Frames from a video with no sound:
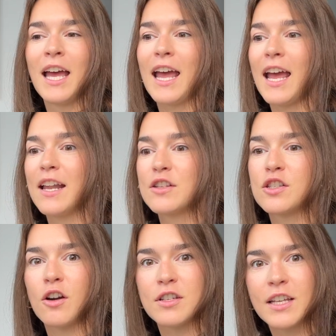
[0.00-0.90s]
and
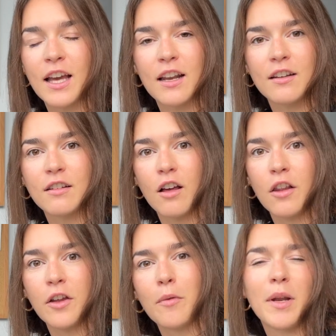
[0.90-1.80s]
start to get a
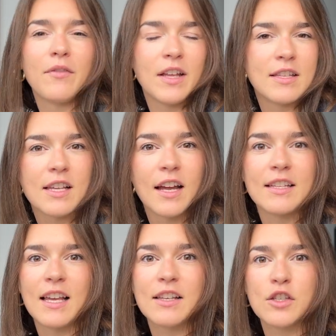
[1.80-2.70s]
little bit of
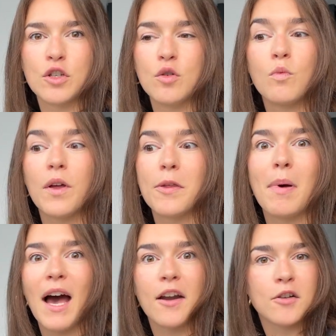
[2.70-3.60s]
insights as to what the
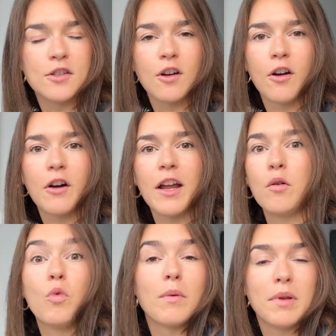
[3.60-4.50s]
patterns are
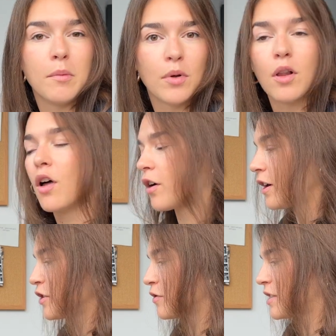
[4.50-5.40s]
and what people are
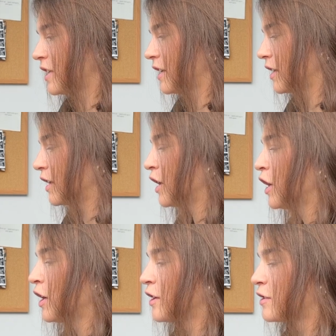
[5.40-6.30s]
interested in.
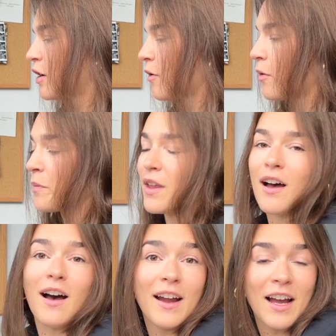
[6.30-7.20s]
So
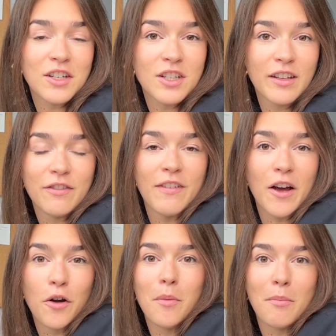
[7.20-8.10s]
I actually
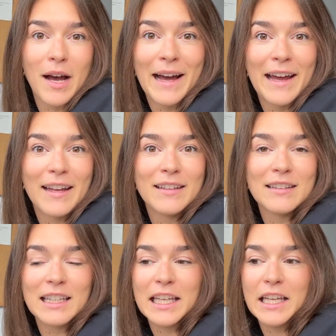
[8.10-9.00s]
found my
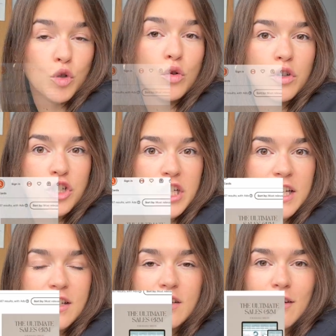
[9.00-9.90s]
lead Google
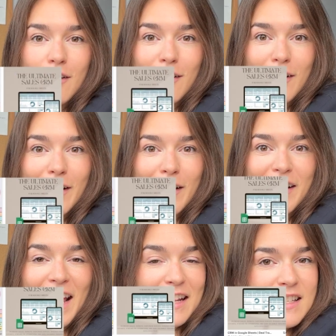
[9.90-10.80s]
sheet
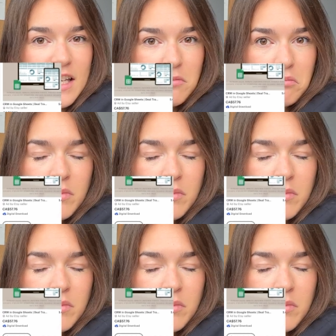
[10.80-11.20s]
on Etsy.